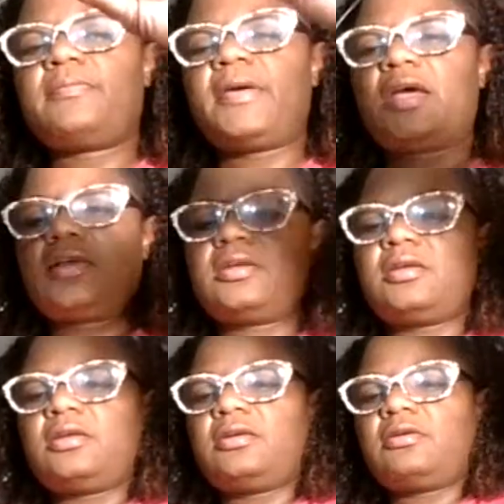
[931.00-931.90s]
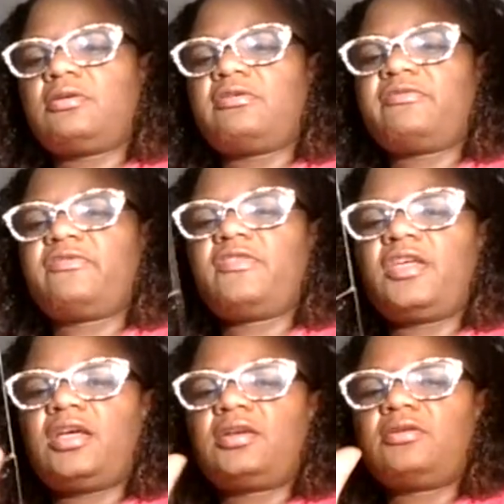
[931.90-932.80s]
the back end of
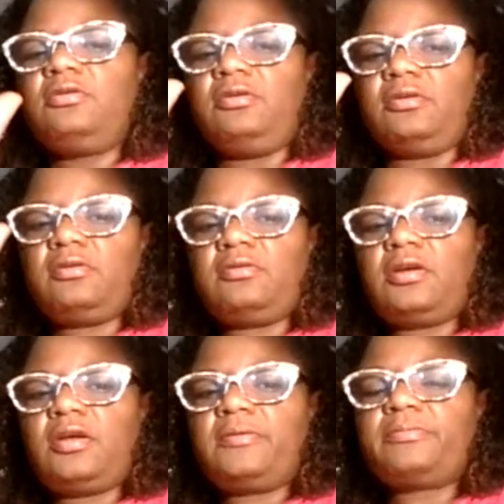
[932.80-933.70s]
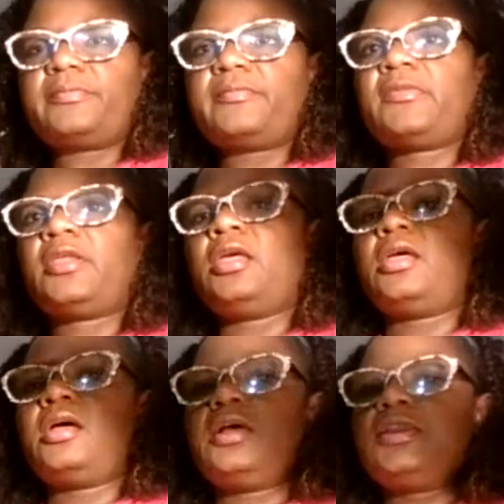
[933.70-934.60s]
that hook. Okay,
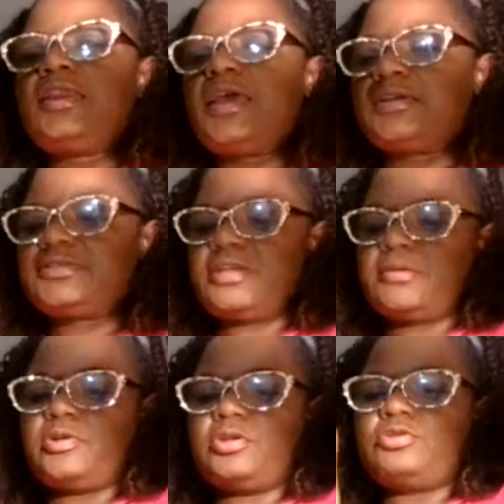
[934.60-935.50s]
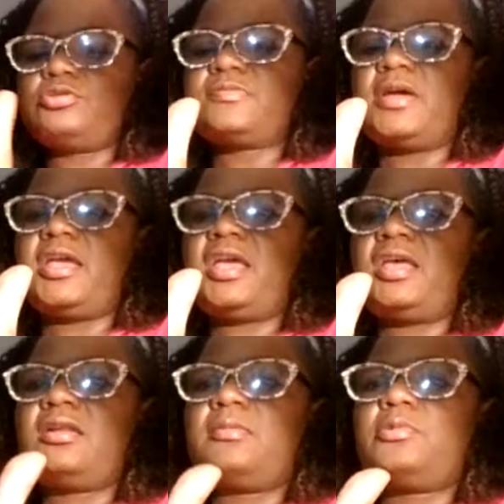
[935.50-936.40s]
next I'm going to use my
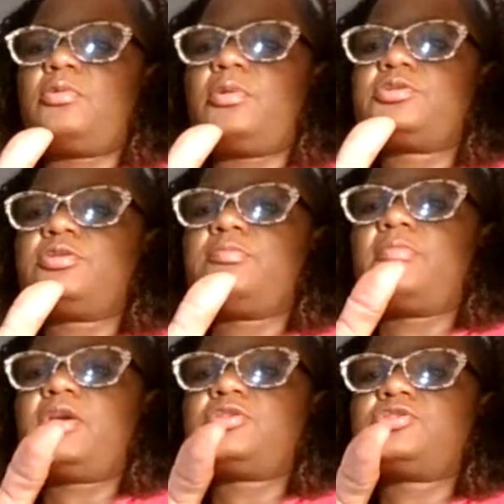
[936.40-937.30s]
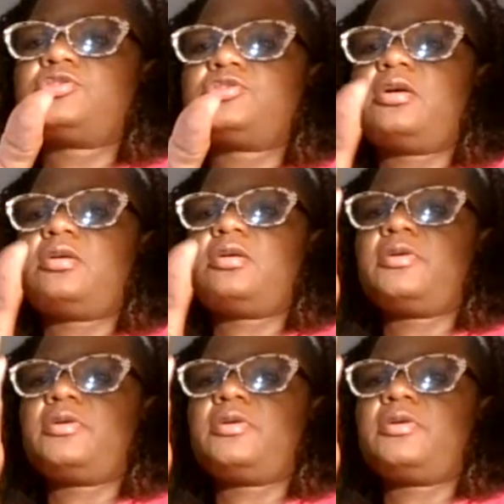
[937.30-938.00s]
hand and I'm going to measure up